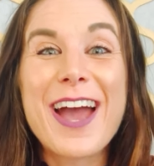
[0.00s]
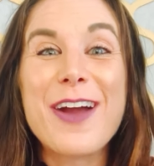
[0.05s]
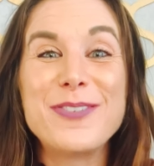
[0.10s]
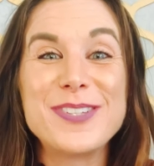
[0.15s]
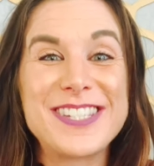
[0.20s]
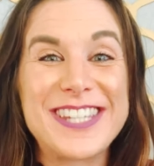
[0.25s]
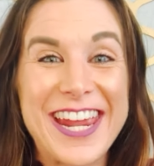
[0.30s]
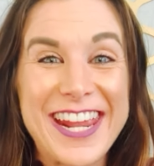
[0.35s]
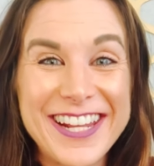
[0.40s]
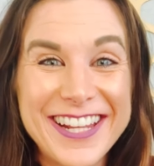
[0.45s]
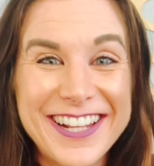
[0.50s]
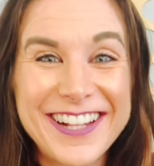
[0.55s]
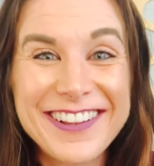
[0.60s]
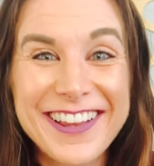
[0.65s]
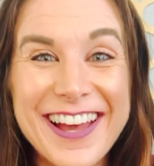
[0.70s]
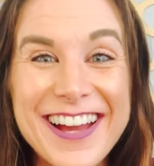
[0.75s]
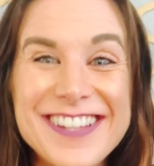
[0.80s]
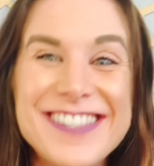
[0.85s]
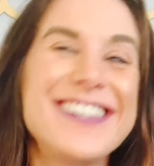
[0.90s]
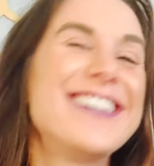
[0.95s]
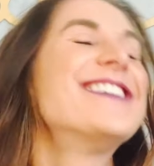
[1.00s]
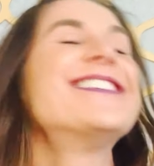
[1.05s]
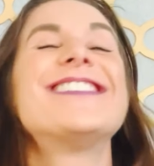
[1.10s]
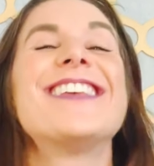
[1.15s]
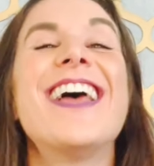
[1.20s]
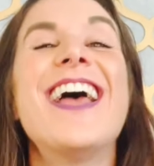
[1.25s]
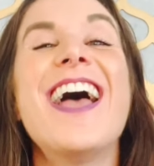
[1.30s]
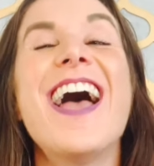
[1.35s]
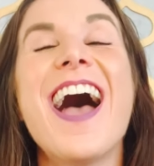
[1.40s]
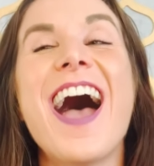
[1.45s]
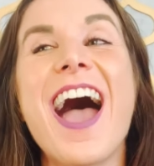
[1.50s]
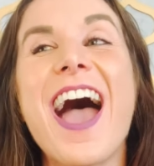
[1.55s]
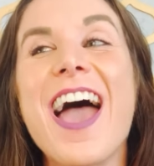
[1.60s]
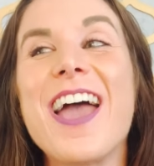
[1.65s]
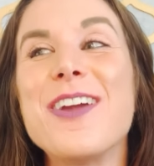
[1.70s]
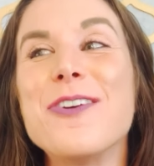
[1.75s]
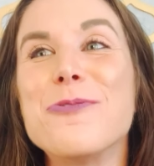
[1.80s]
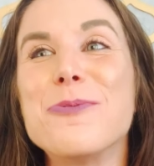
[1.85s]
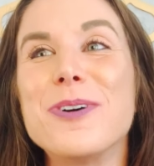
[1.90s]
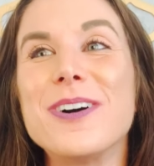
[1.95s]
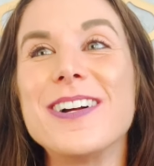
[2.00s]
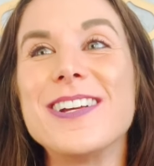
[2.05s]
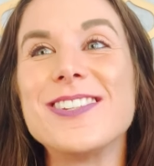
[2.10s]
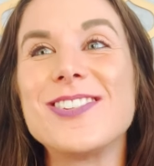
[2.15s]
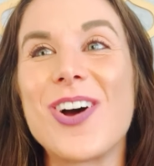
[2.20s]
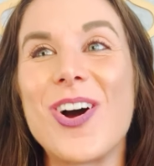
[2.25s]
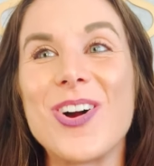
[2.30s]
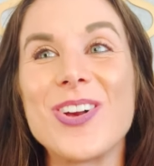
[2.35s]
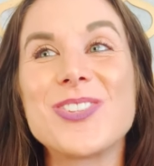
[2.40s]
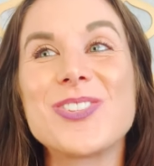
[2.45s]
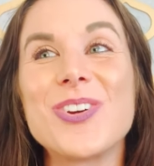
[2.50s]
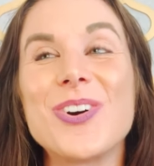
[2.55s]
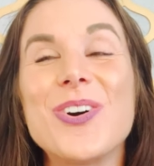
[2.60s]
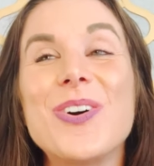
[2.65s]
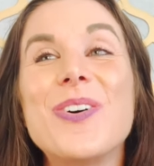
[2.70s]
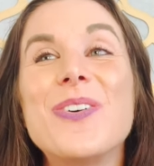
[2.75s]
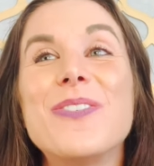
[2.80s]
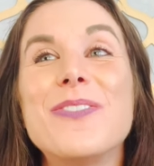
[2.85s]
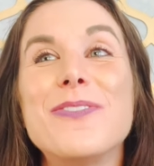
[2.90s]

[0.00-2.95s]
I was taking classes. I was also